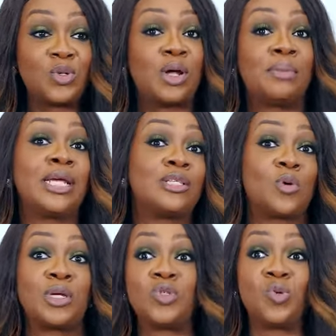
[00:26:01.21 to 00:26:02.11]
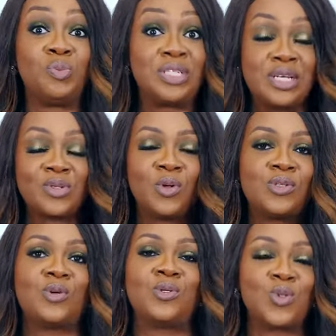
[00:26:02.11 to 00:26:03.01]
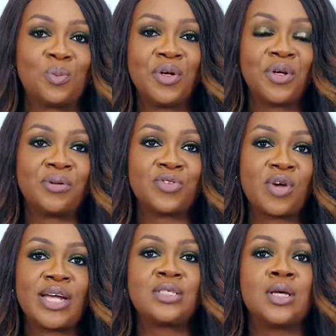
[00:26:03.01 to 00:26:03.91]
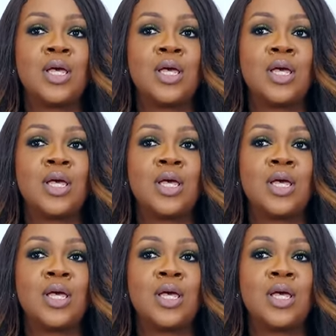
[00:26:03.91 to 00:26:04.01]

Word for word: You know, I'm here talking to business owners and entrepreneurs, right?